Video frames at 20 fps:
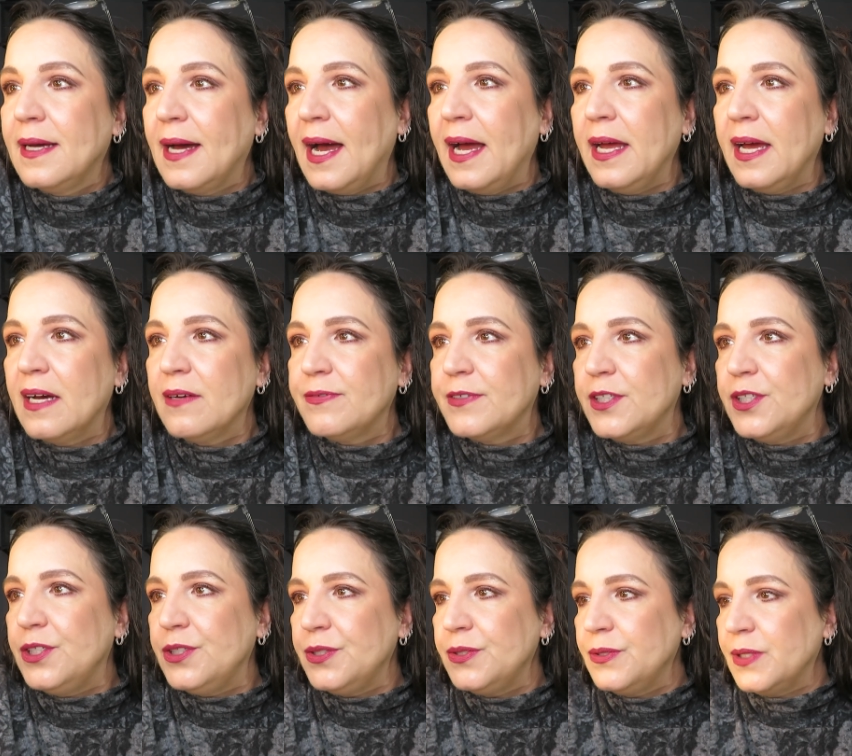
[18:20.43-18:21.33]
I have to
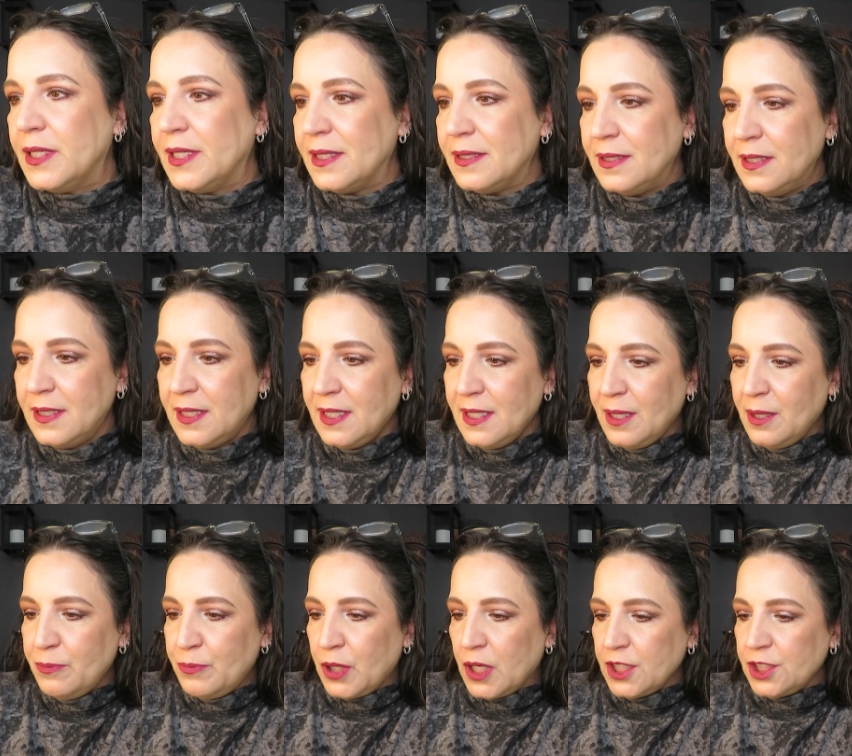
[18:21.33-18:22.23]
do a
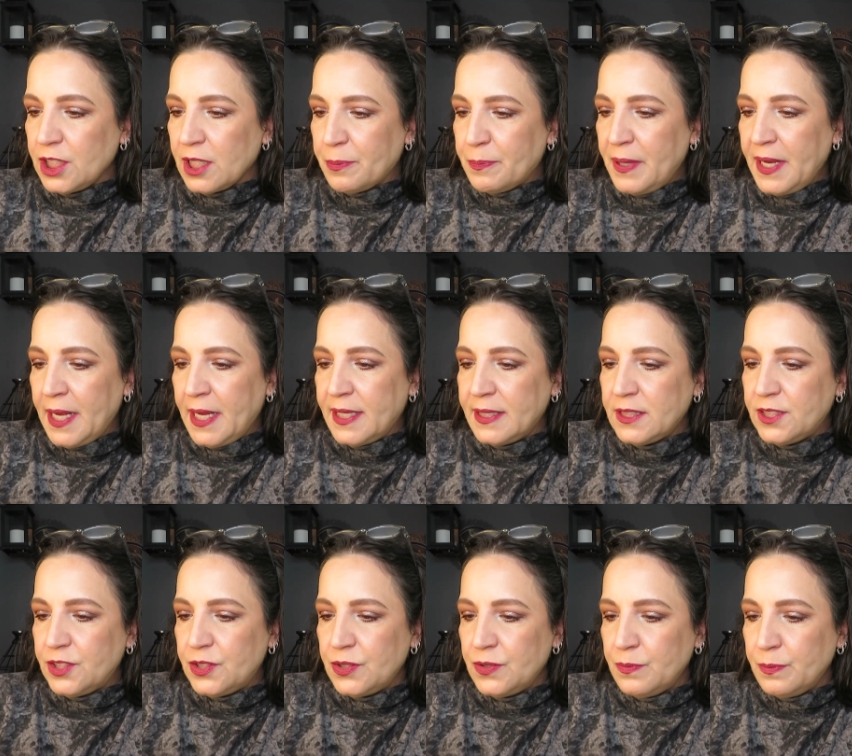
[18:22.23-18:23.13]
Project Pan
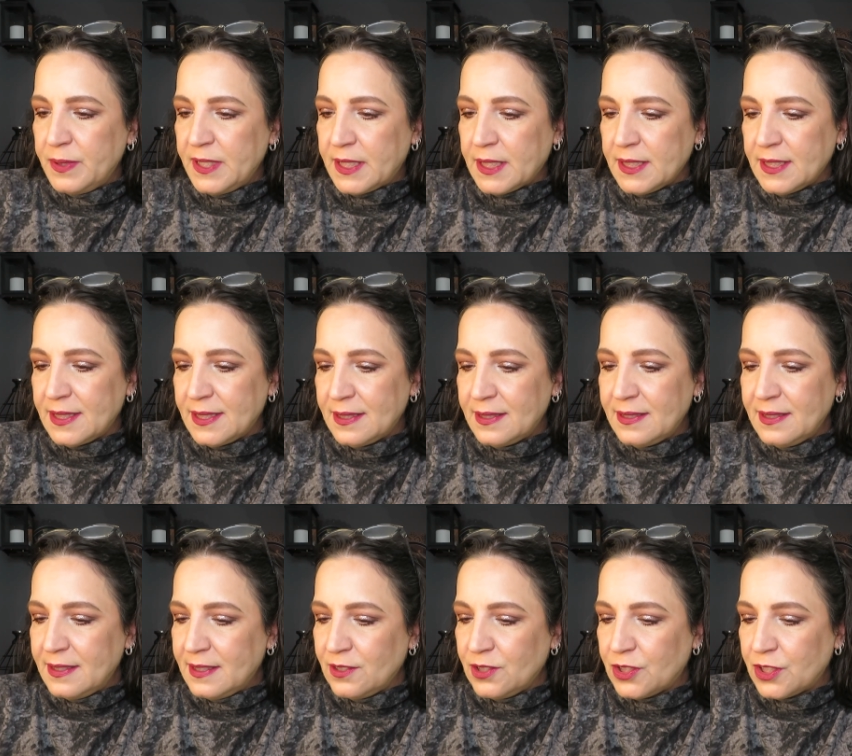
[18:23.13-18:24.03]
soon, because
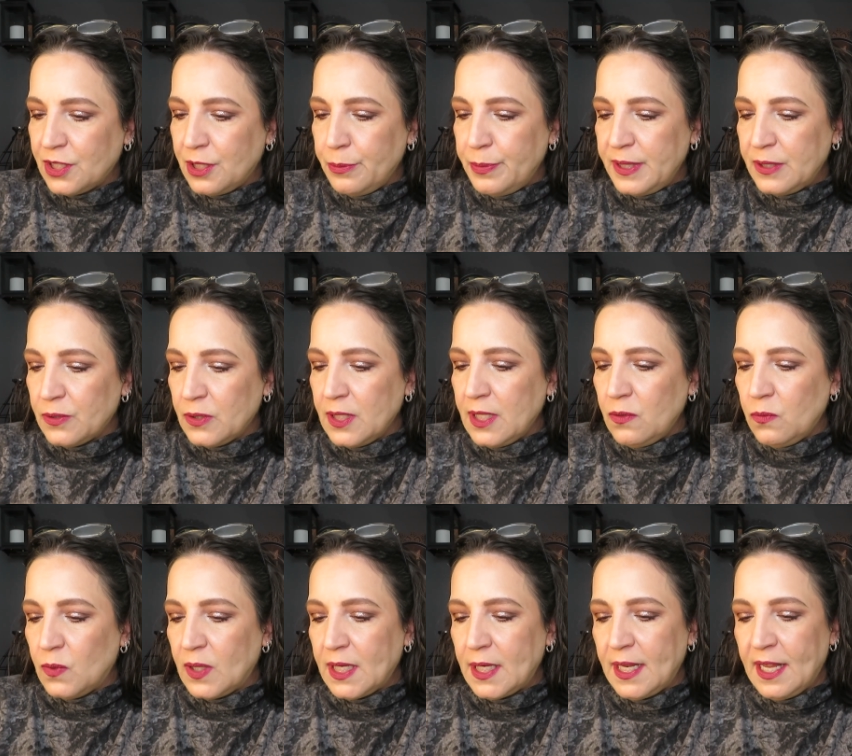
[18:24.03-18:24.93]
there's going to be only
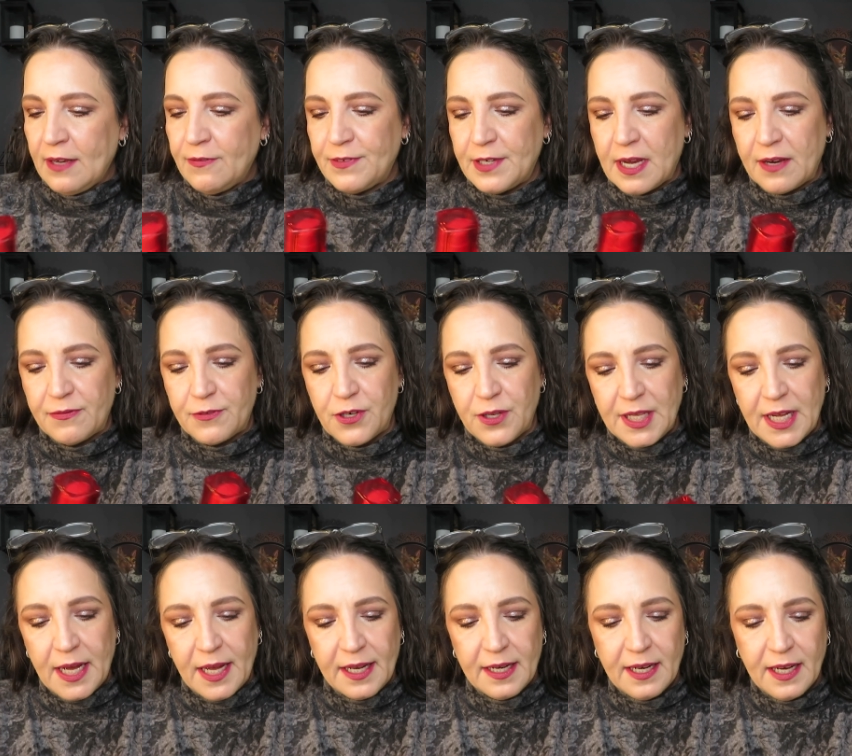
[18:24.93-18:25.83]
one left after
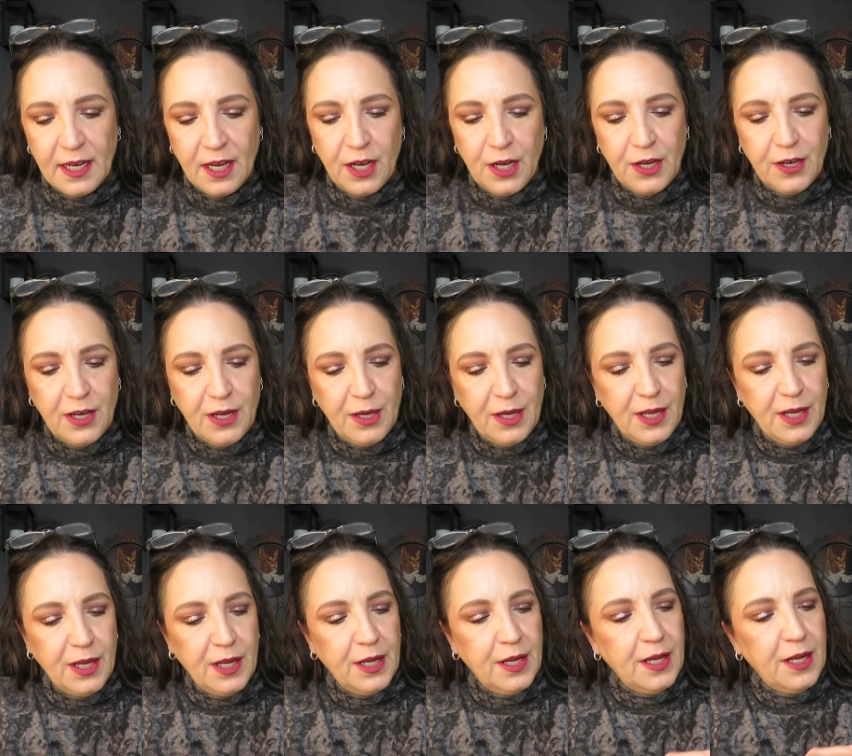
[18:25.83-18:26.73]
that
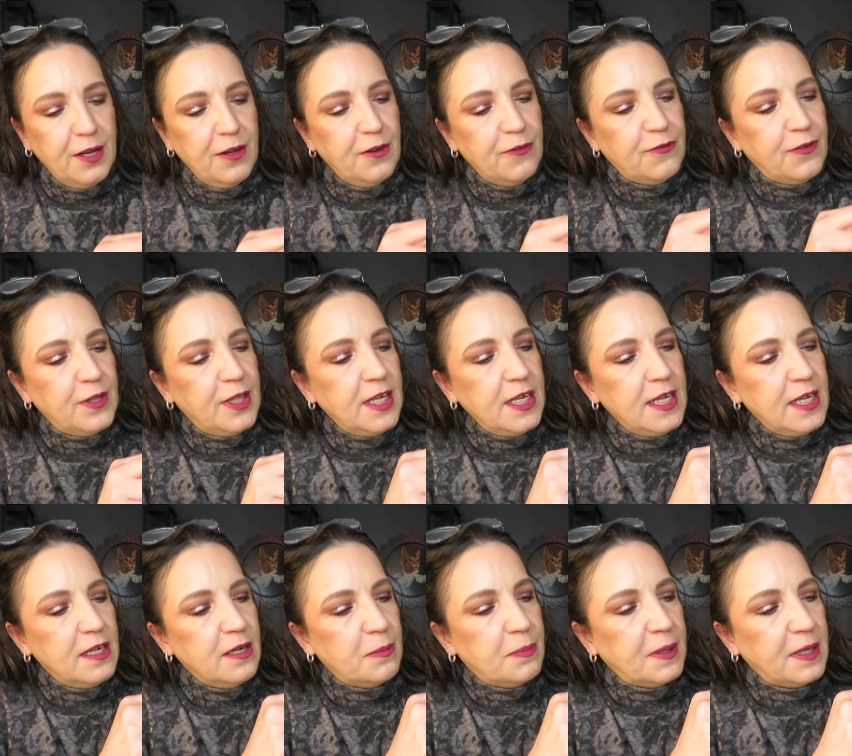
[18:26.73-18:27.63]
for the
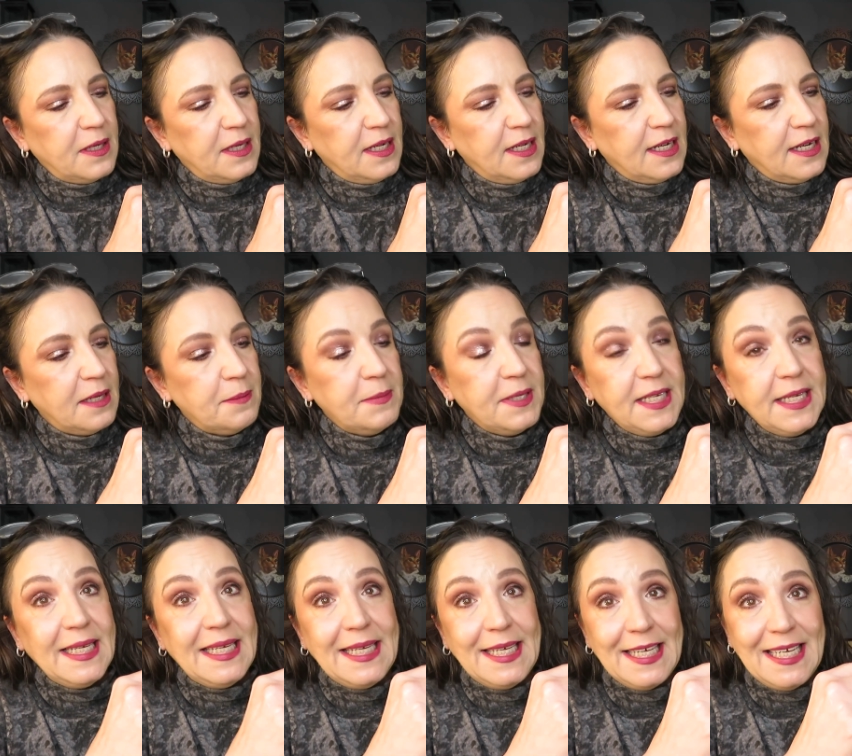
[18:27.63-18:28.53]
year, but I'm
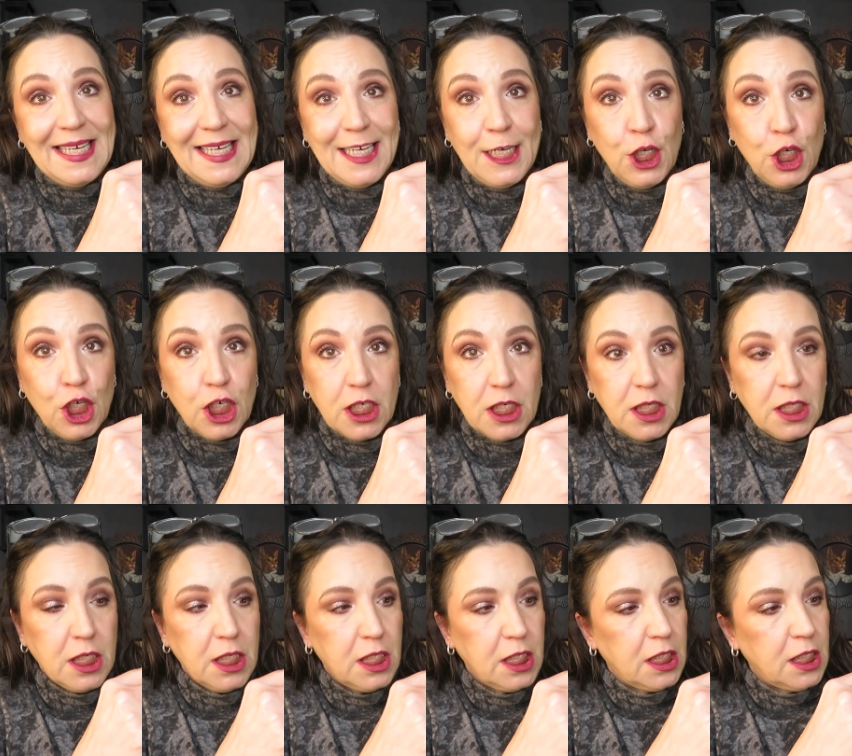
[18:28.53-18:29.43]
here.
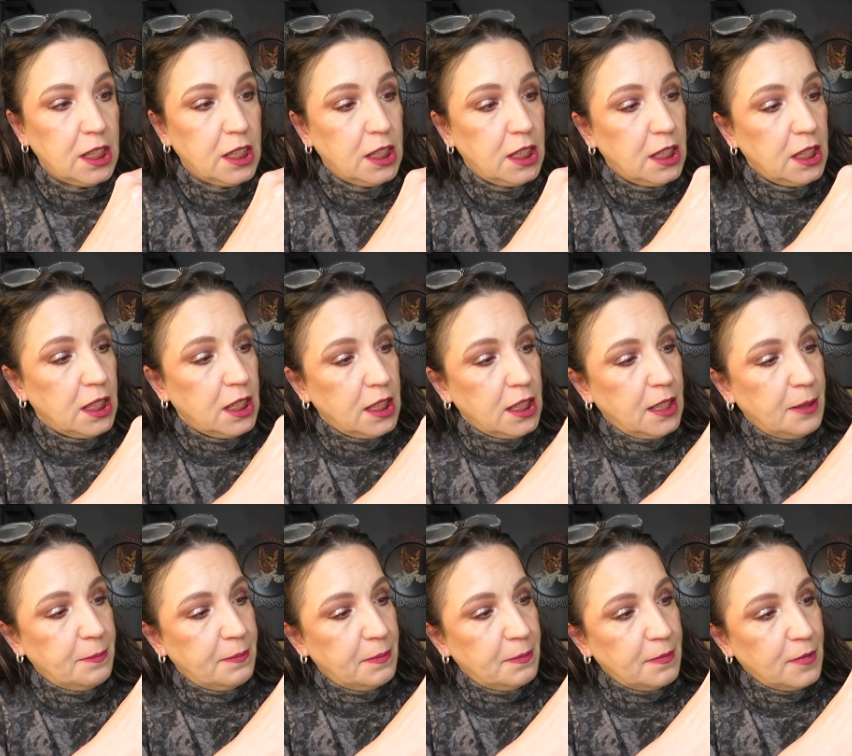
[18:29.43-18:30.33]

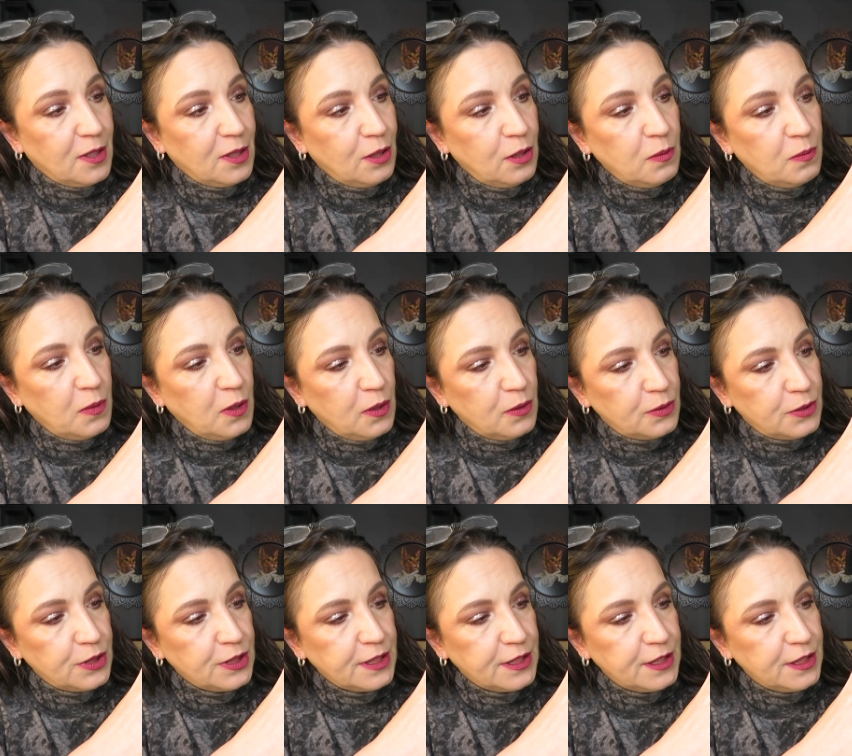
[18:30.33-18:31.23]
I'm
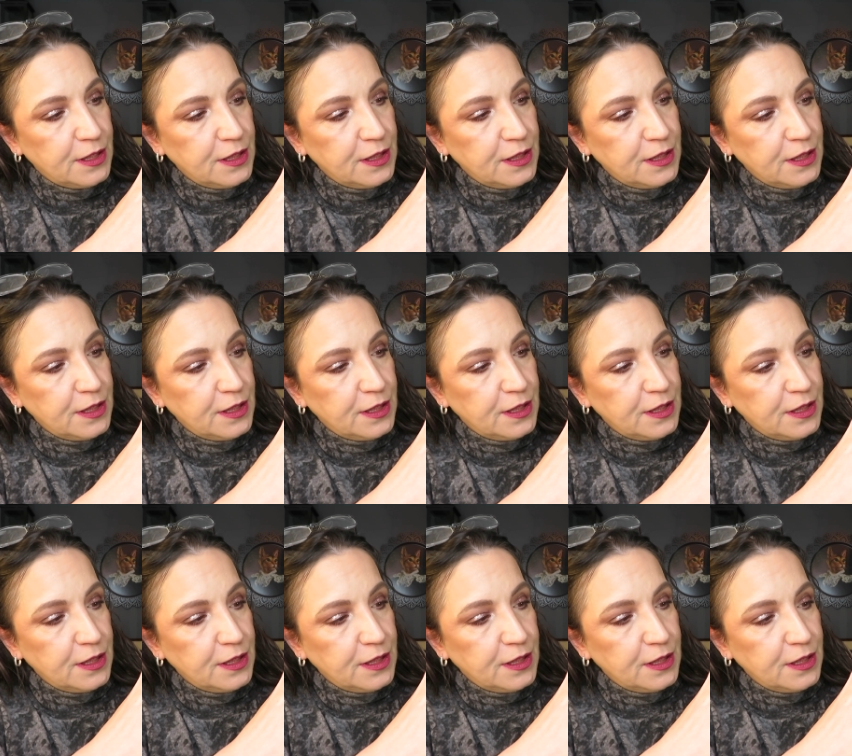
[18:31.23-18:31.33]
almost,